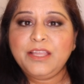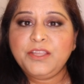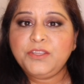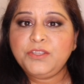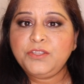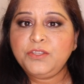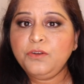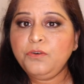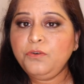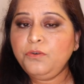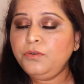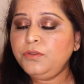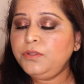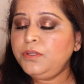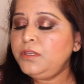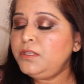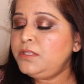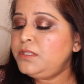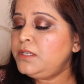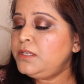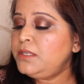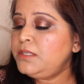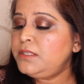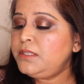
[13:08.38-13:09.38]
So
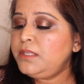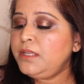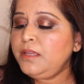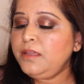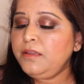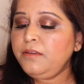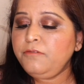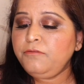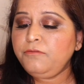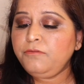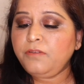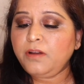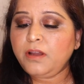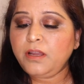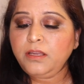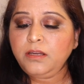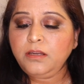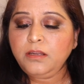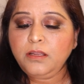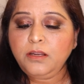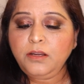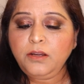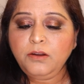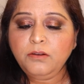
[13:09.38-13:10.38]
this is the
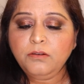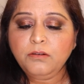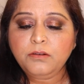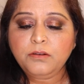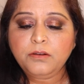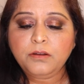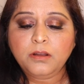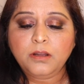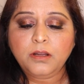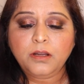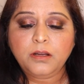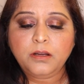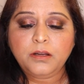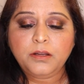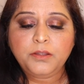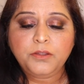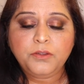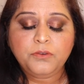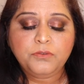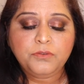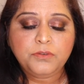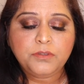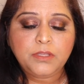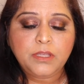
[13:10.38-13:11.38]
final look
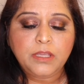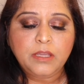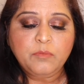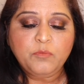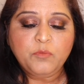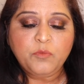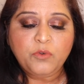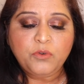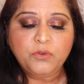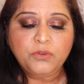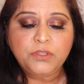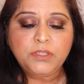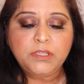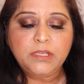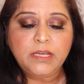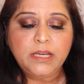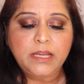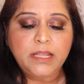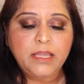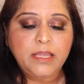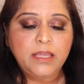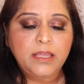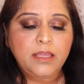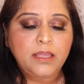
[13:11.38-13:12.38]
using
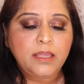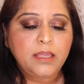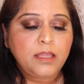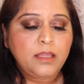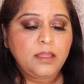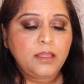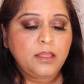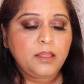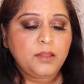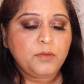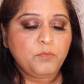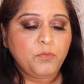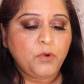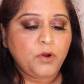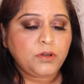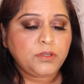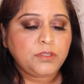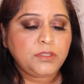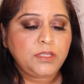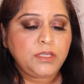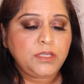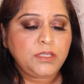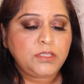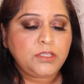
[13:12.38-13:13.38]
mostly
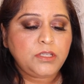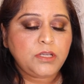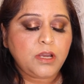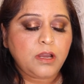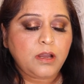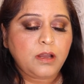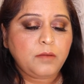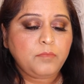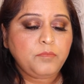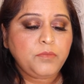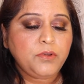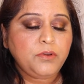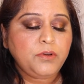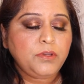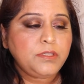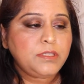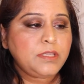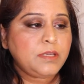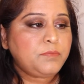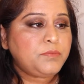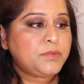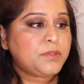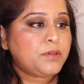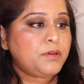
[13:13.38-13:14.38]
Boxy charm beauty
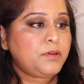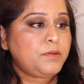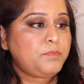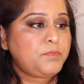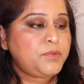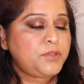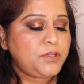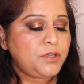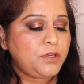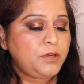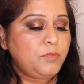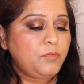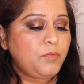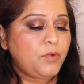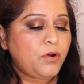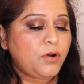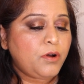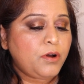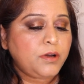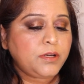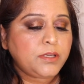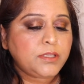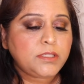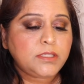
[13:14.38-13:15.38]
subscription
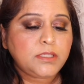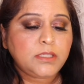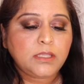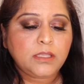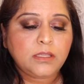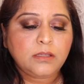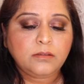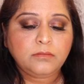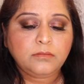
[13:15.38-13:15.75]
box.